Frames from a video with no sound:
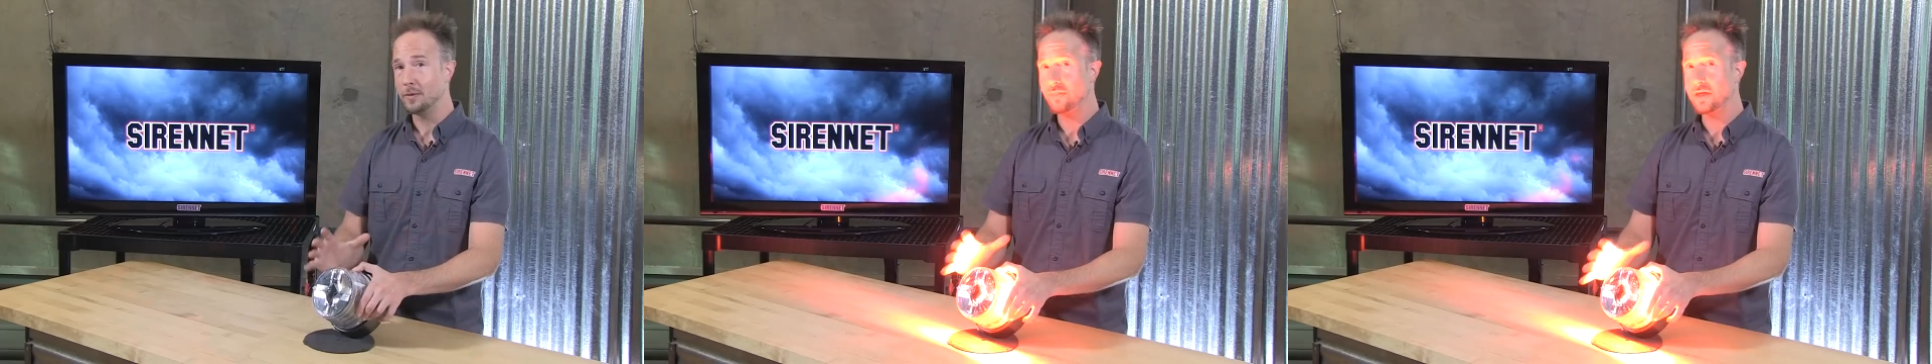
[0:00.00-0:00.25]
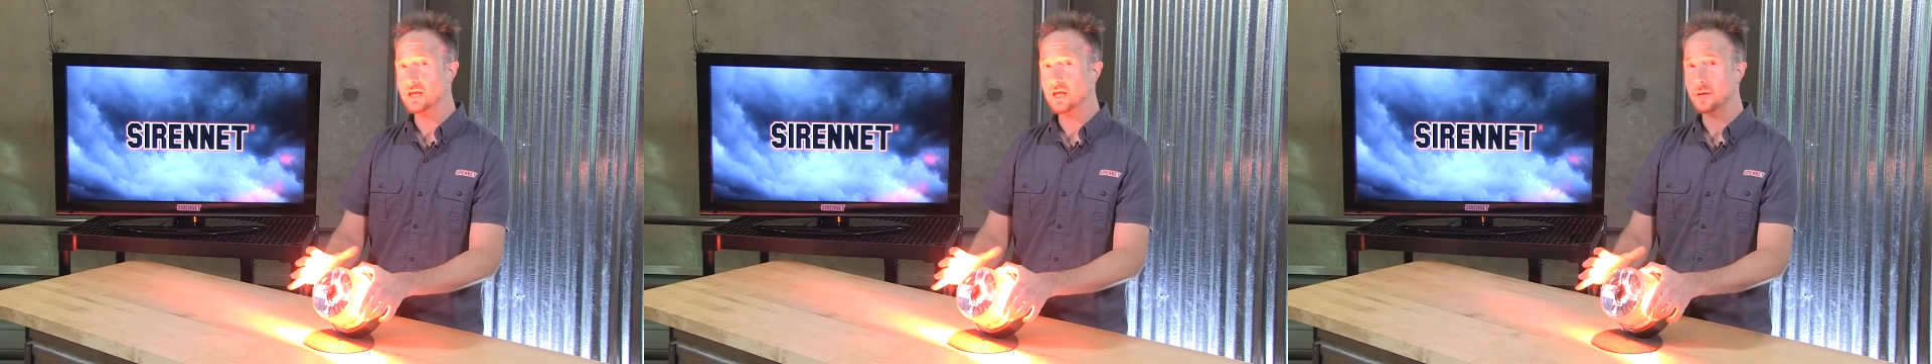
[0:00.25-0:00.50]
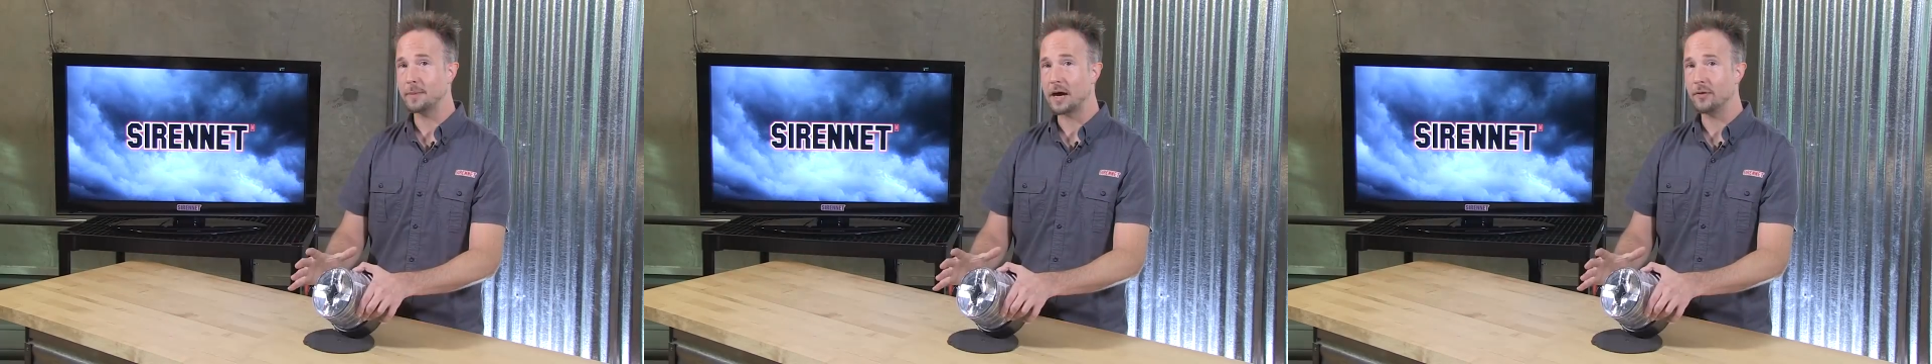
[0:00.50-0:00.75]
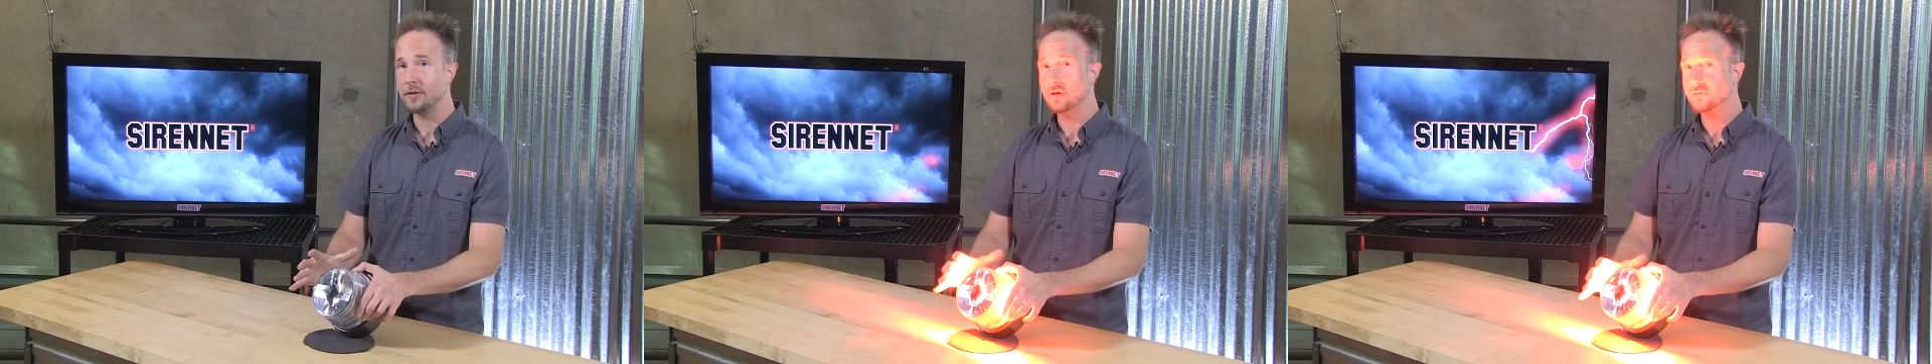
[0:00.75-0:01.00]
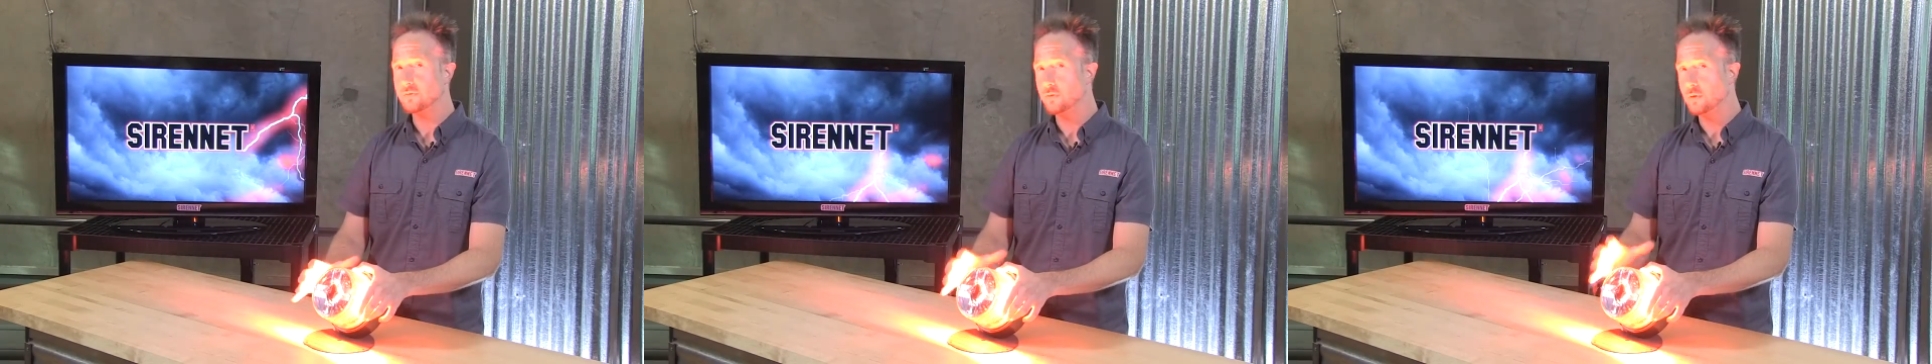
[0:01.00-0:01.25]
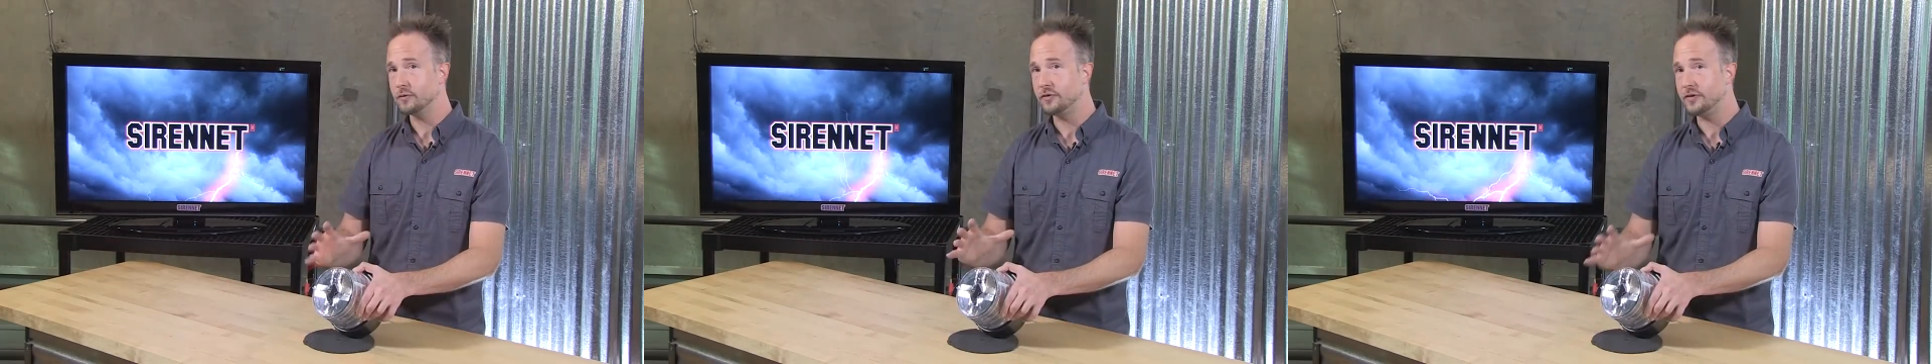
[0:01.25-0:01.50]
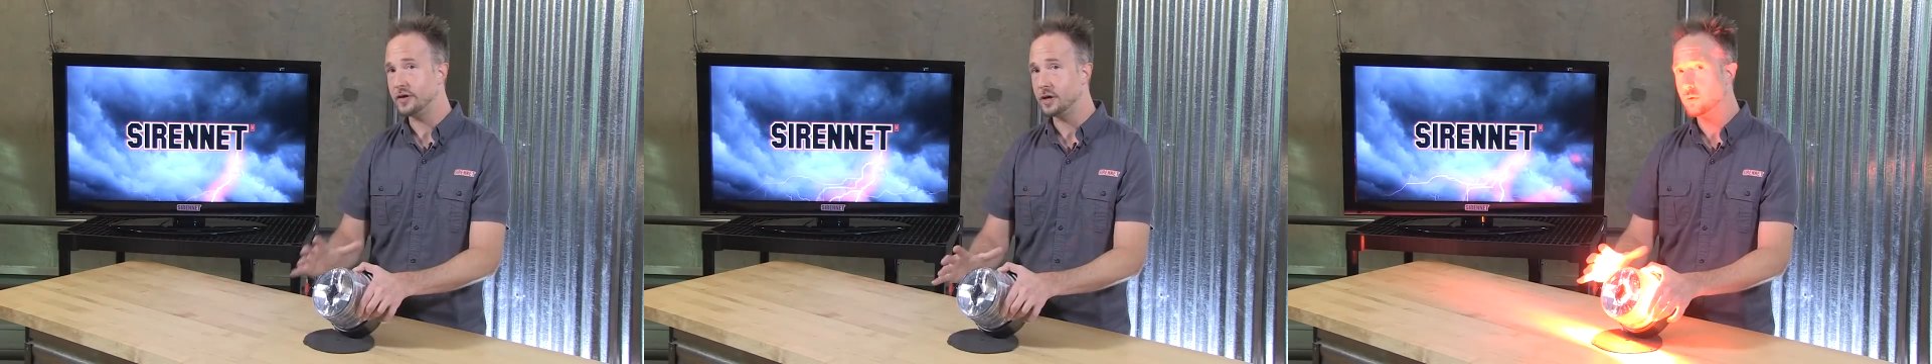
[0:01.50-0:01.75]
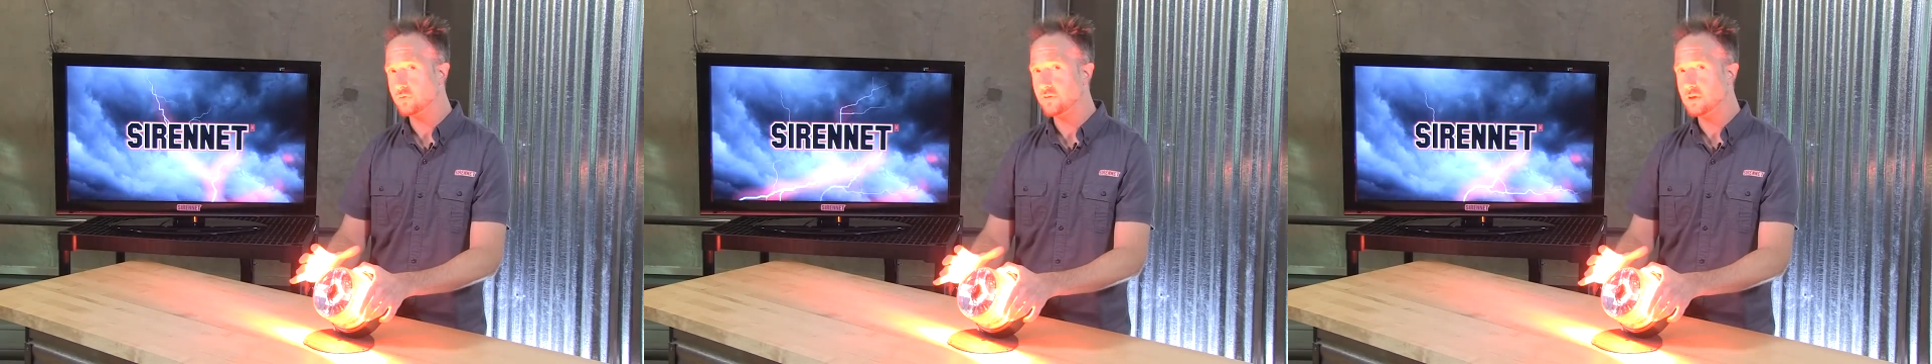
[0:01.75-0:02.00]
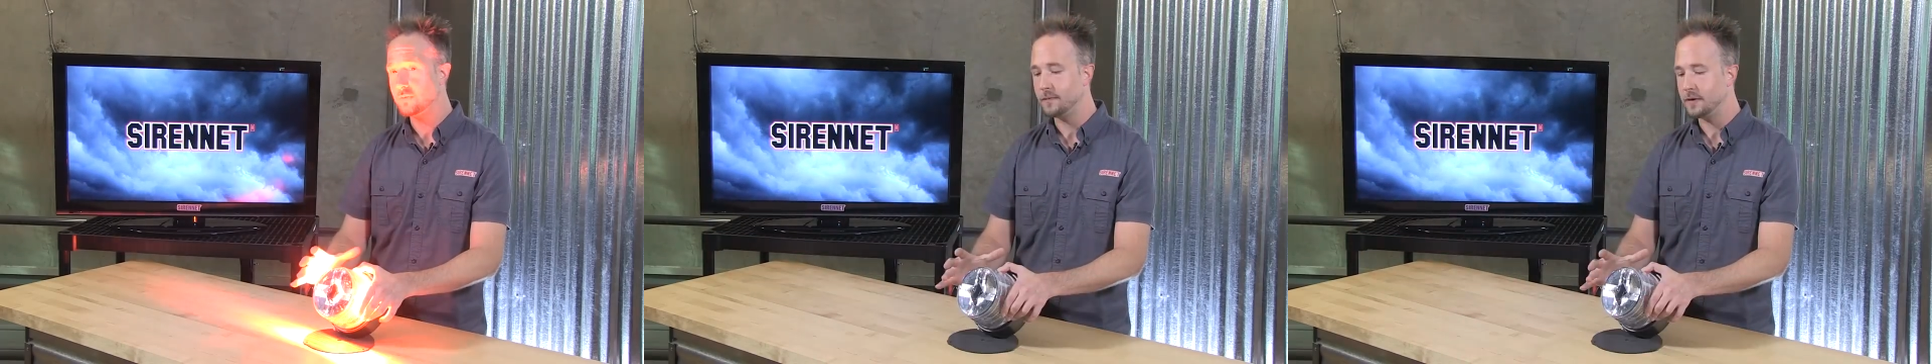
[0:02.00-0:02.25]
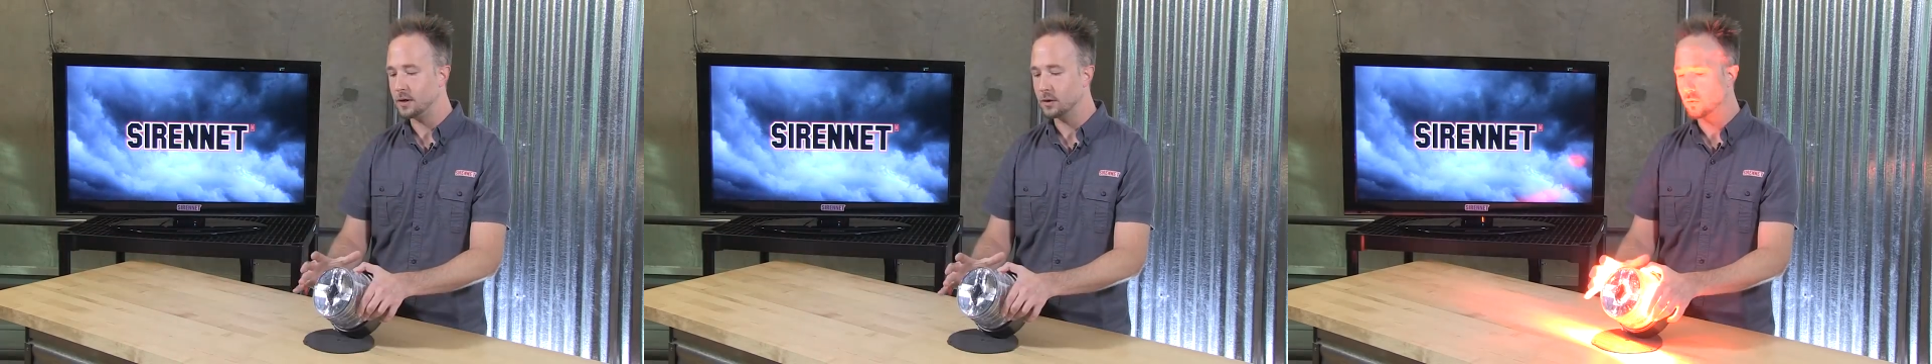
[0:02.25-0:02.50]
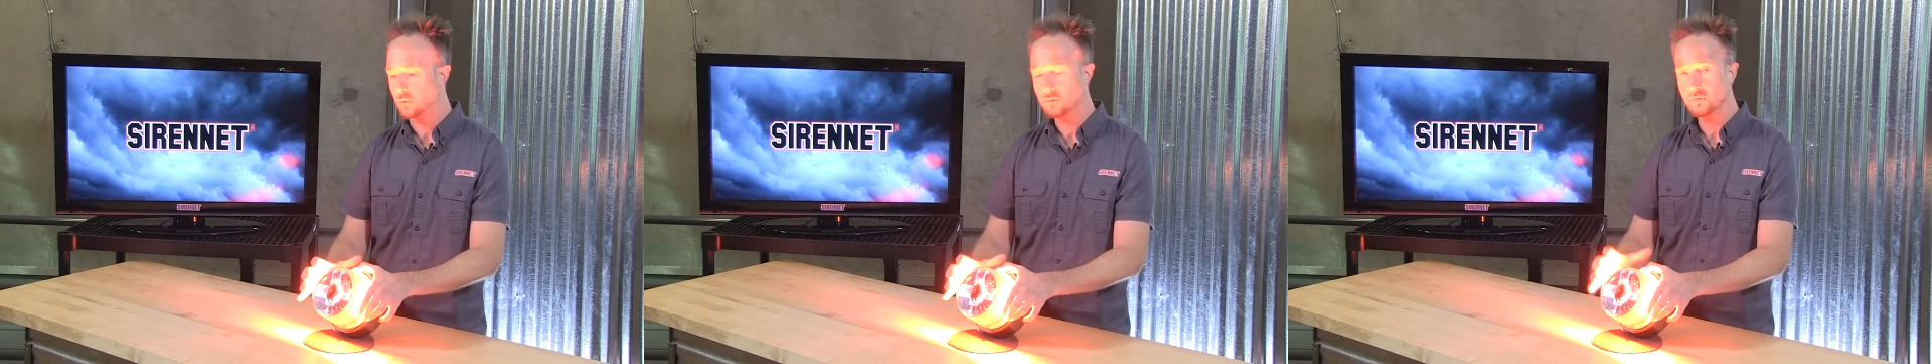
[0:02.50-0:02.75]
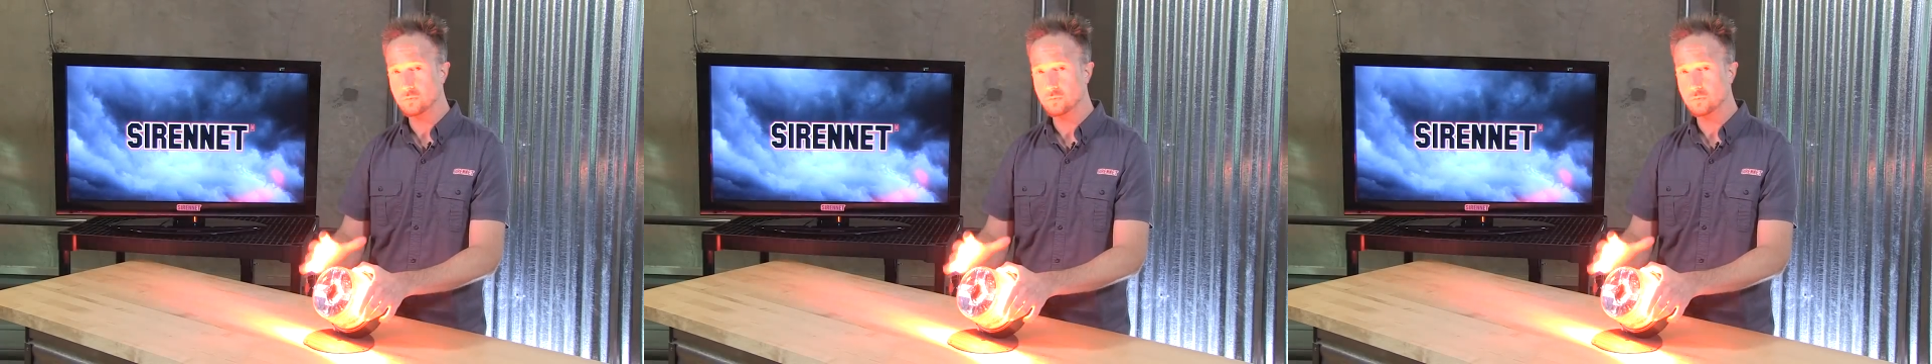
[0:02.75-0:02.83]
But thinking about this in those DOT vehicles,